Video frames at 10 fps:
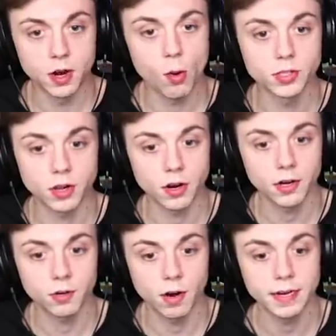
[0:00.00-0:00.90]
Noah's
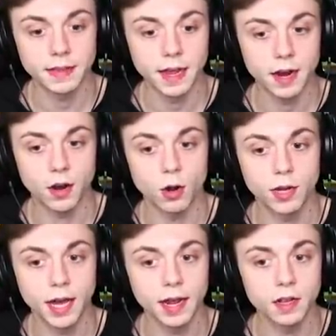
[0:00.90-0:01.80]
Ark right there.
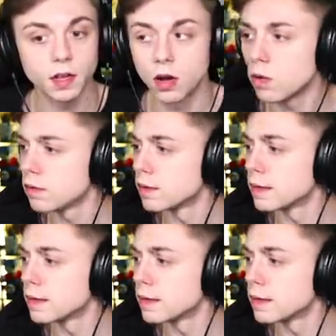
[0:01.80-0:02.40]
Okay, hello?